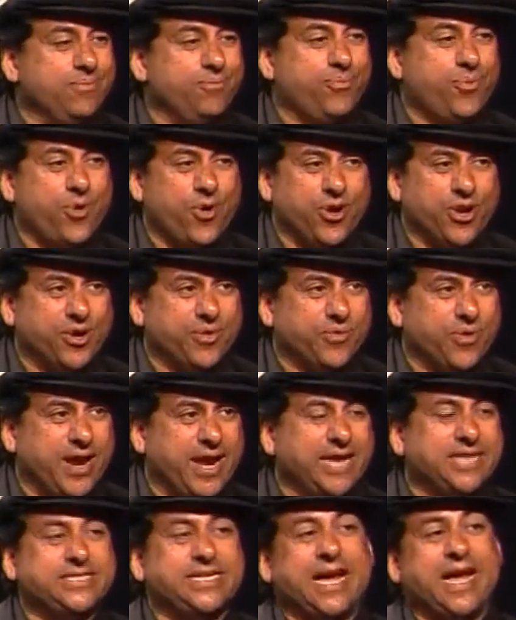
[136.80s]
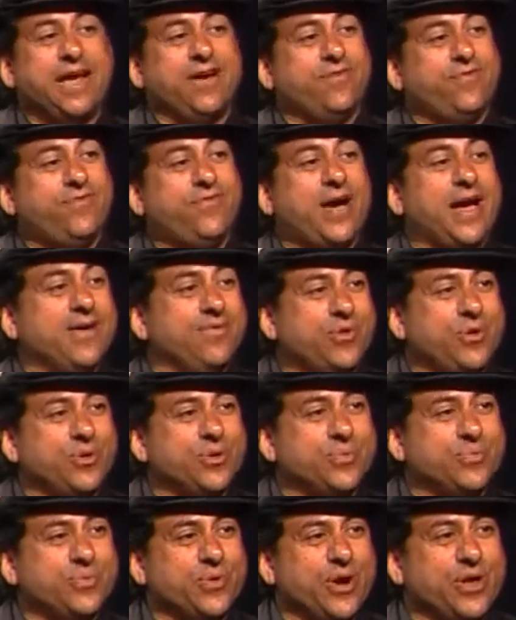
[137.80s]
born and raised, I have 5
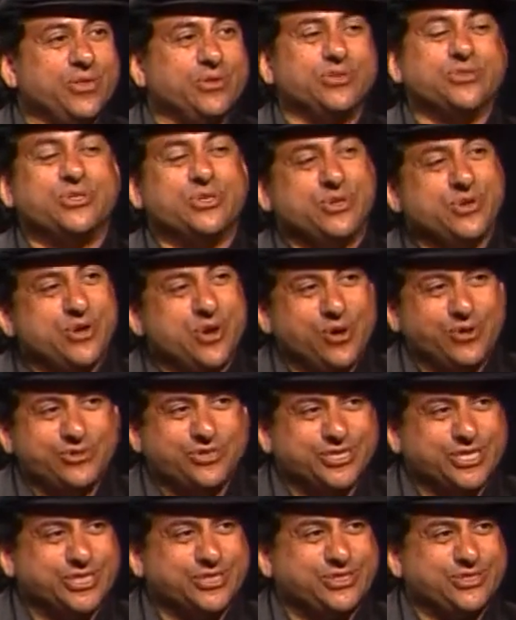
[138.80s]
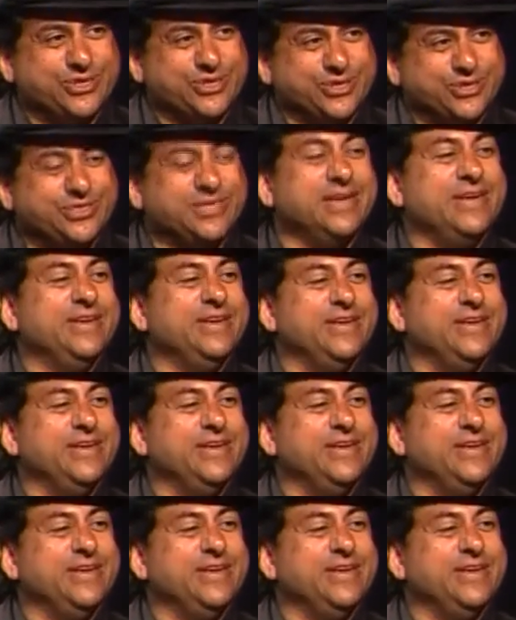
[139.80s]
older brothers, no sisters.